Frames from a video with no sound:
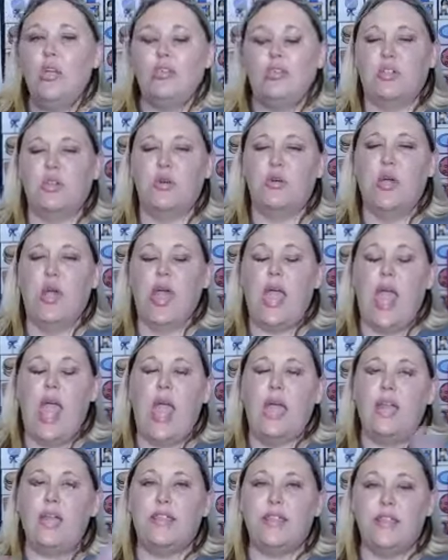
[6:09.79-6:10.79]
So
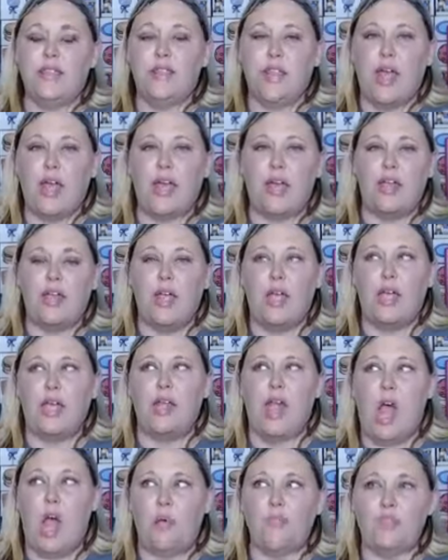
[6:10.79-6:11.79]
anything
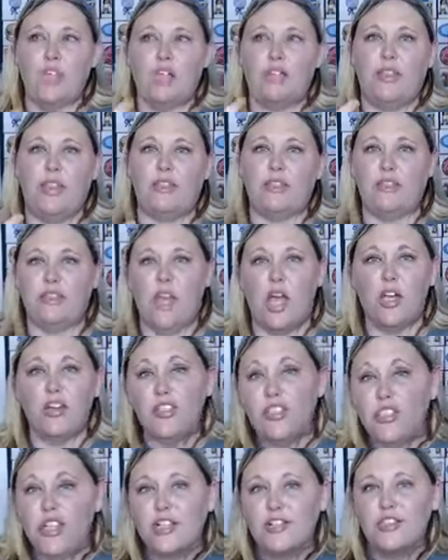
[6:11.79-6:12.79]
an object that's
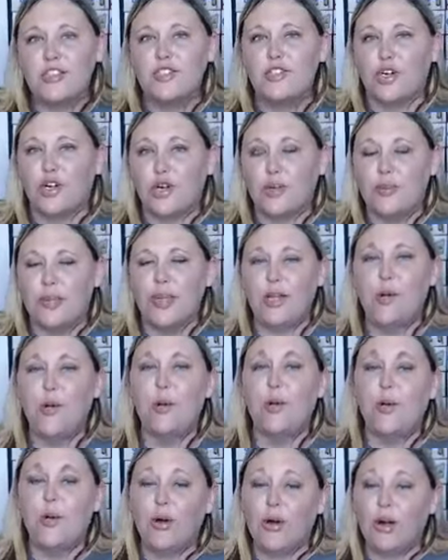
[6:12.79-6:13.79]
touched that's germy,
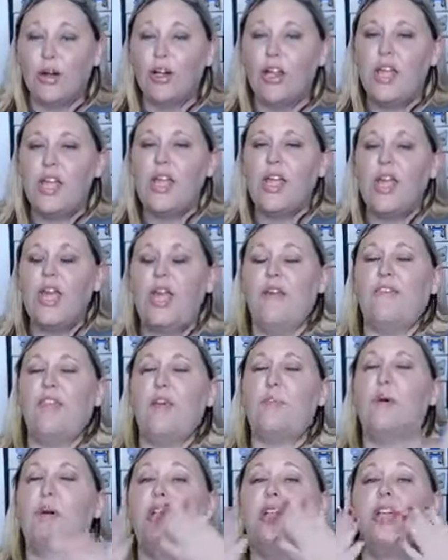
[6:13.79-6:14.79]
or if
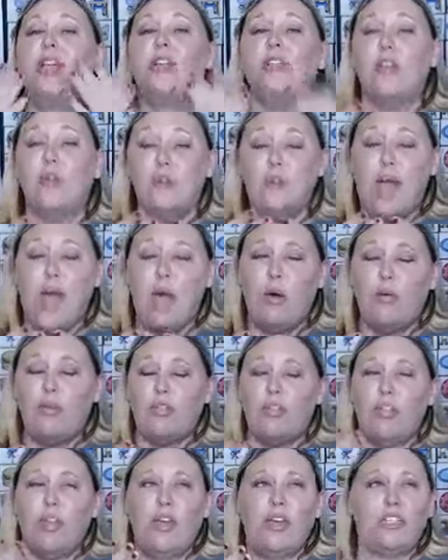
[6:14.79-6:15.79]
they put it in their mouth,